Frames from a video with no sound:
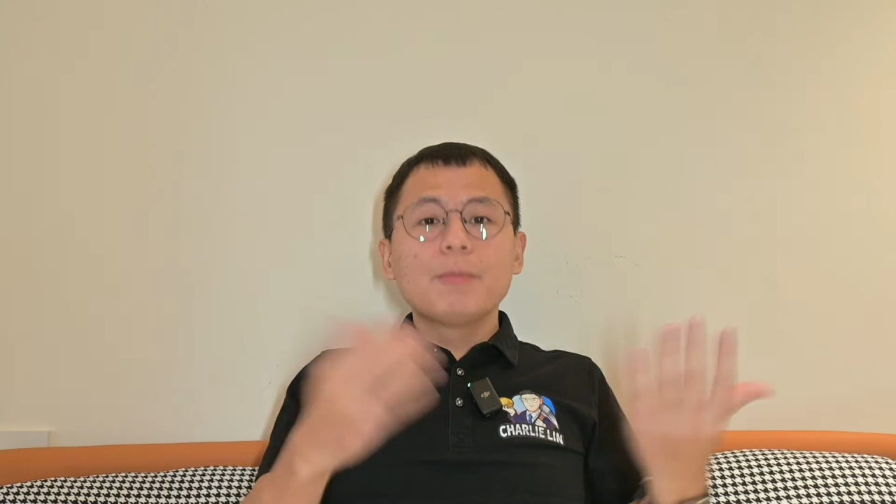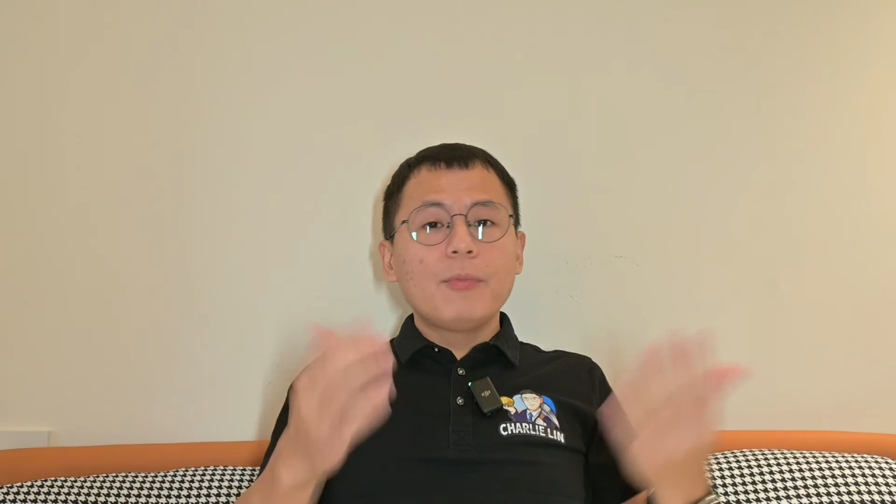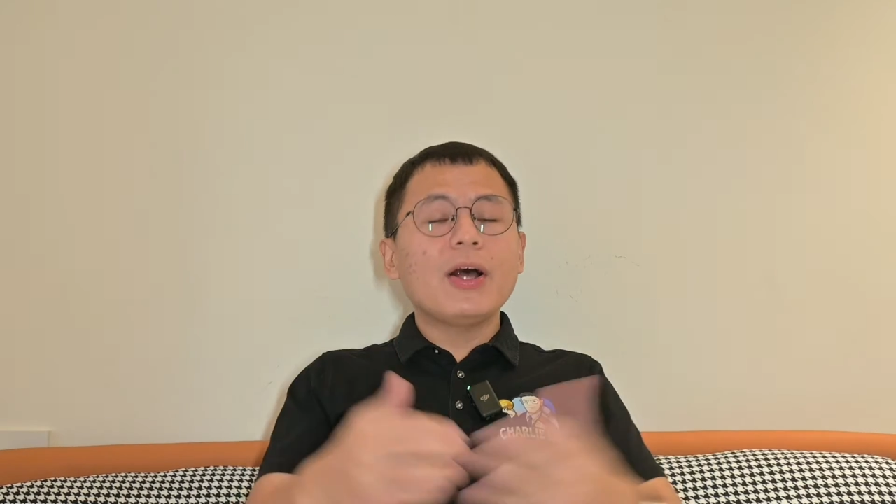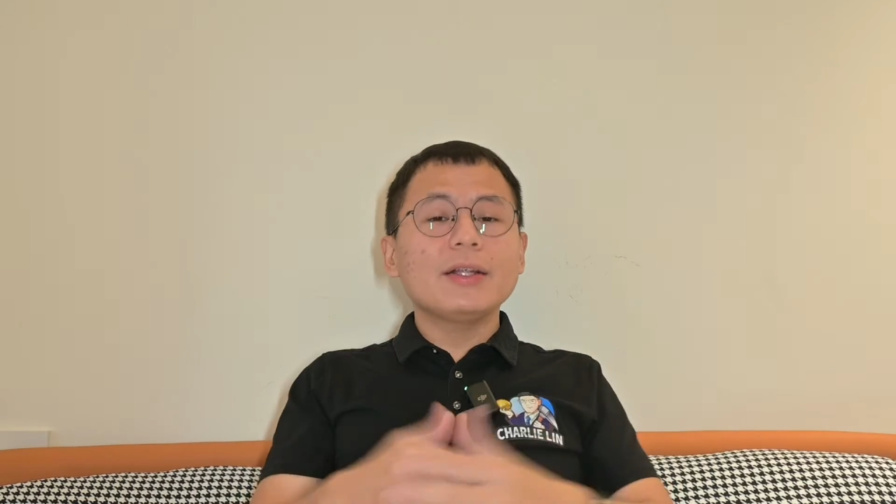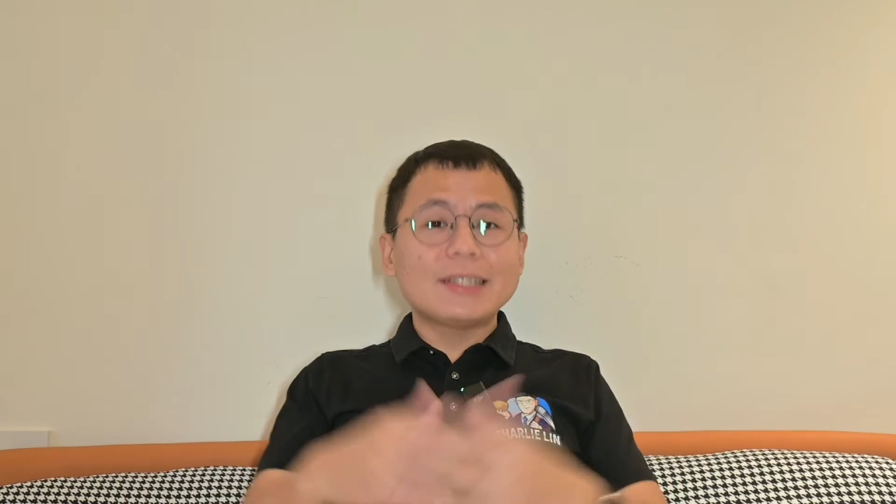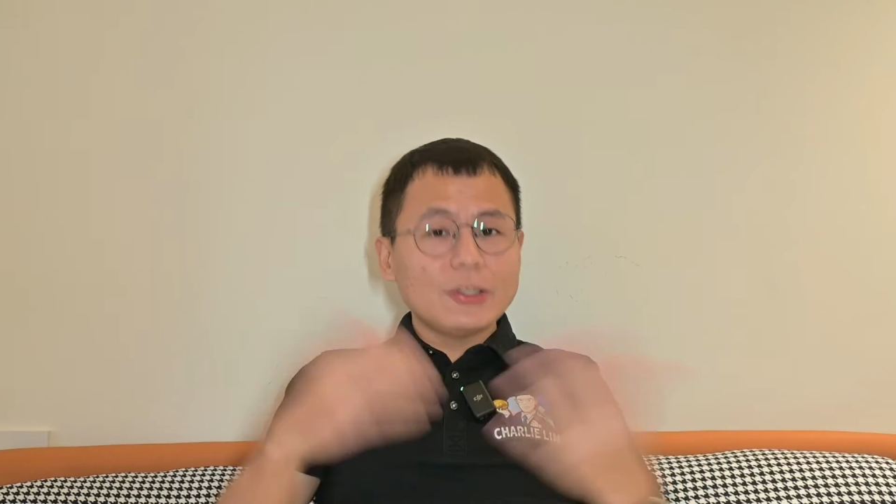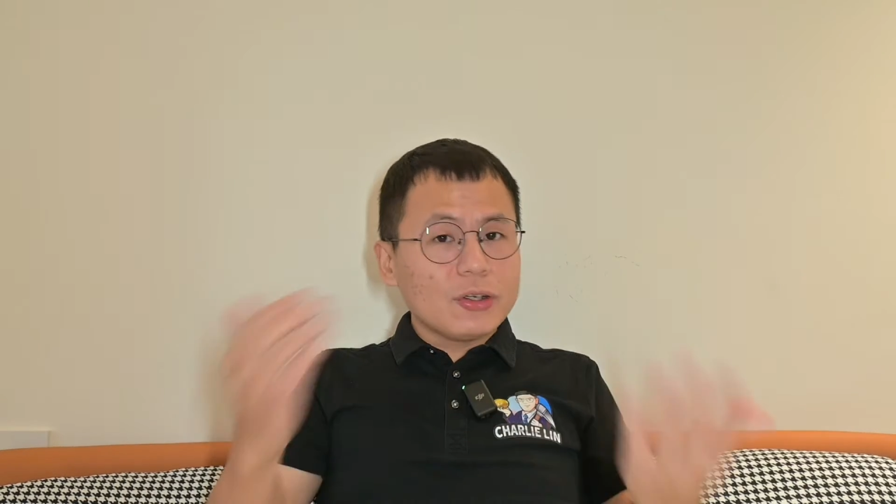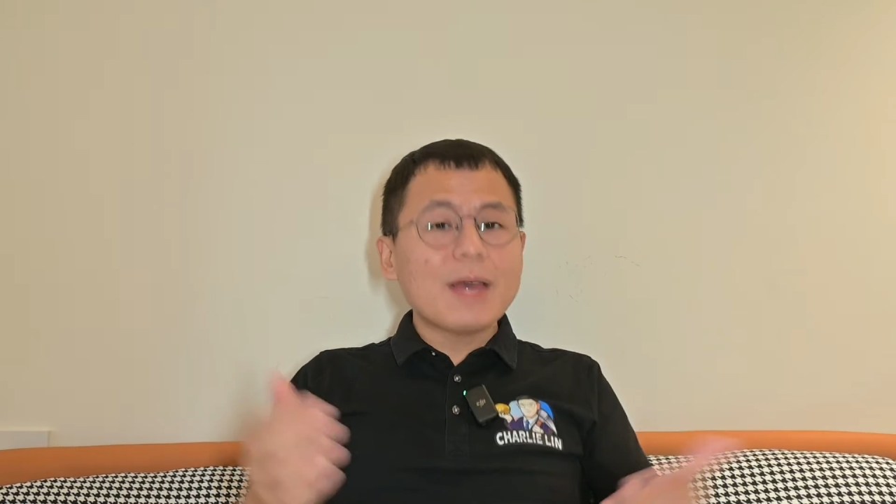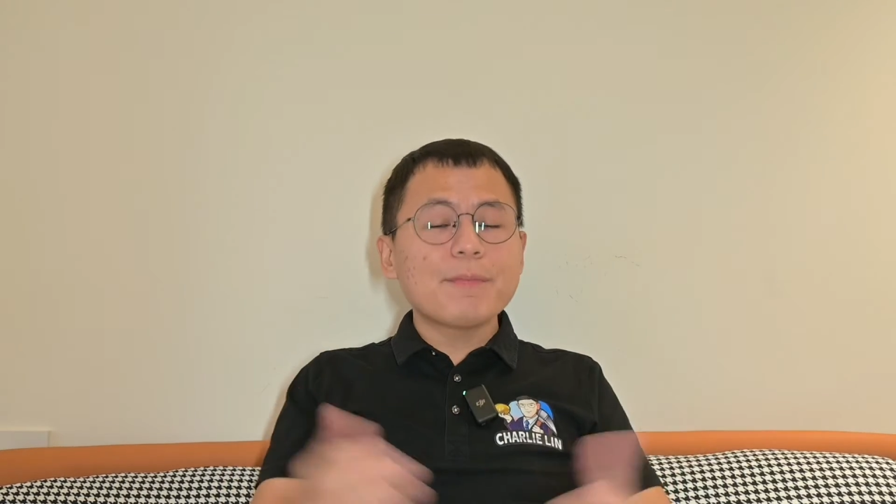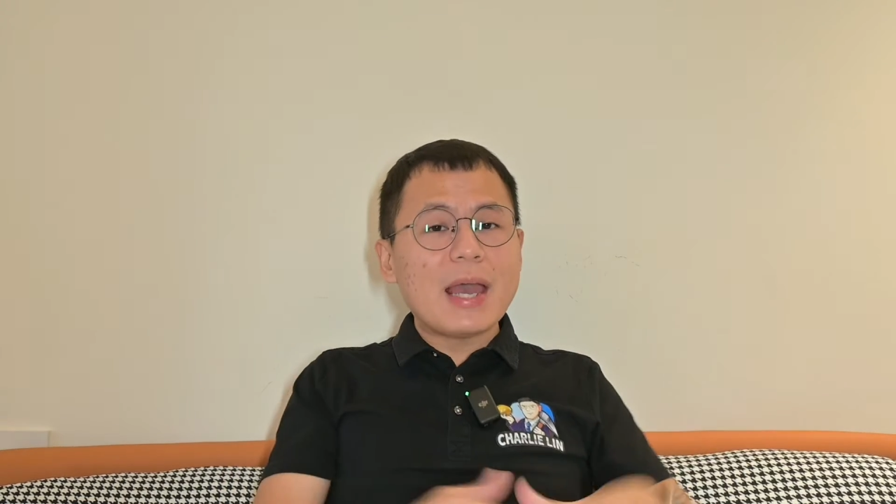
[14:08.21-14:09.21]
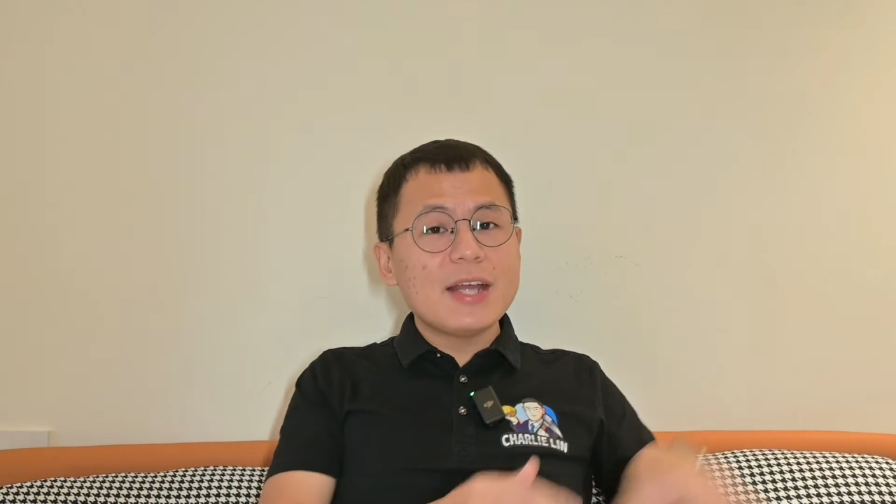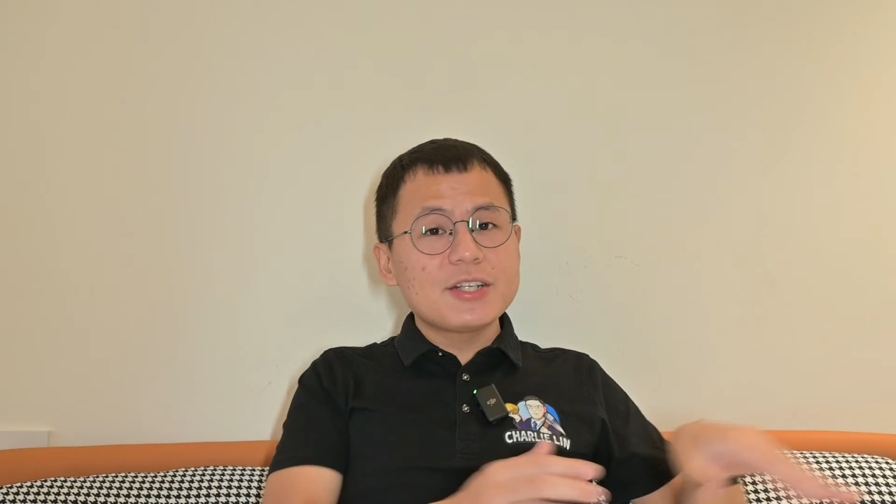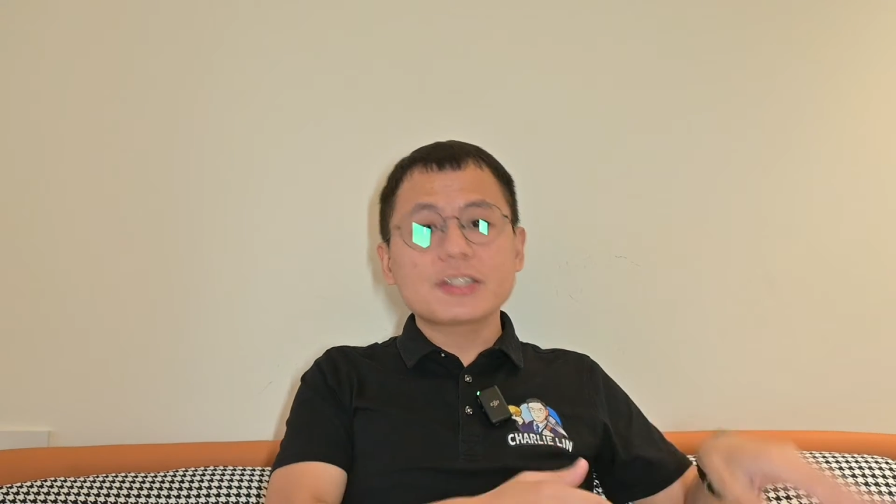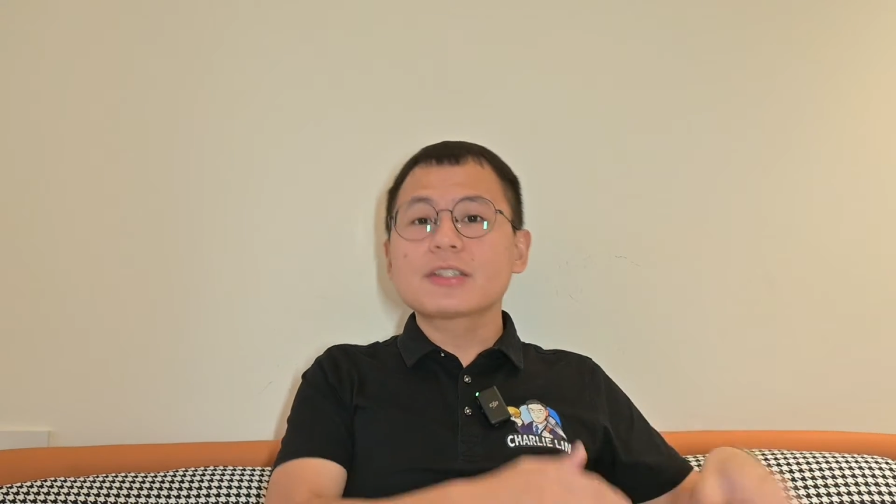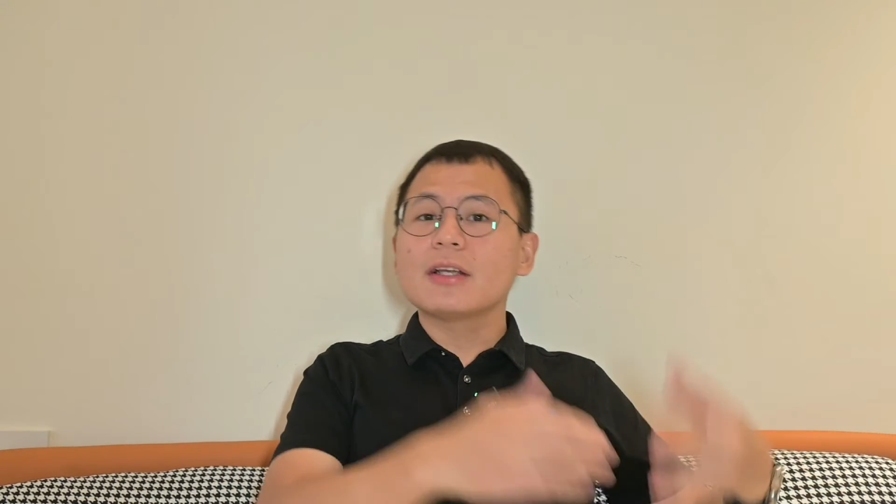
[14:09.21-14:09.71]
But you can pay
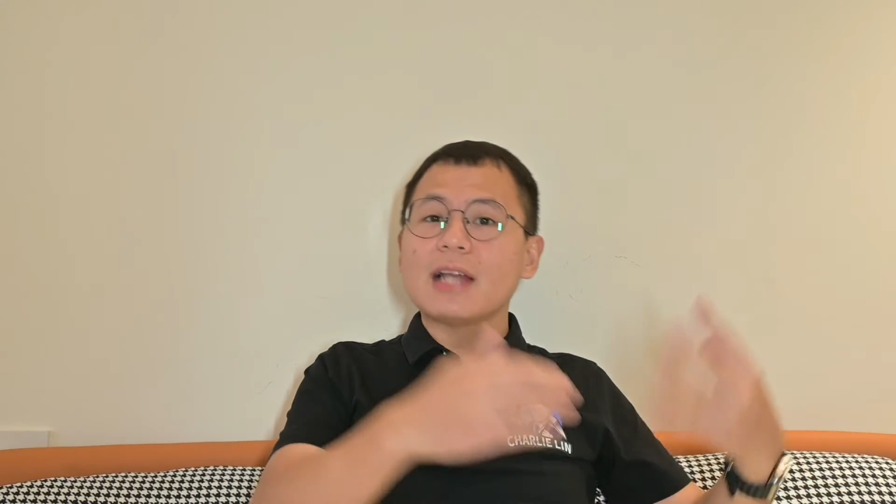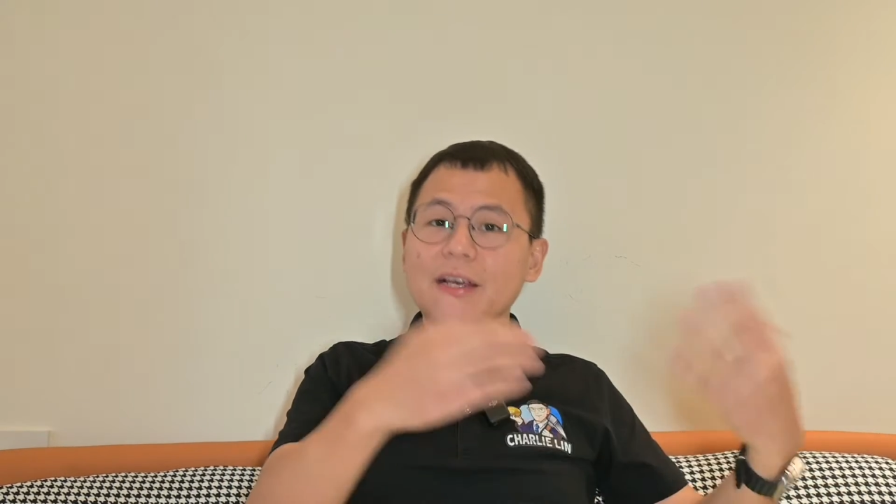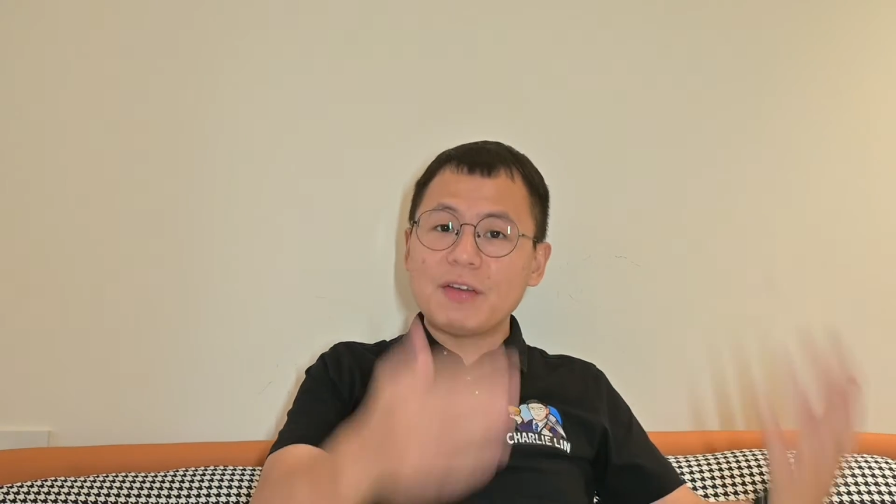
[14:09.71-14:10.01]
just like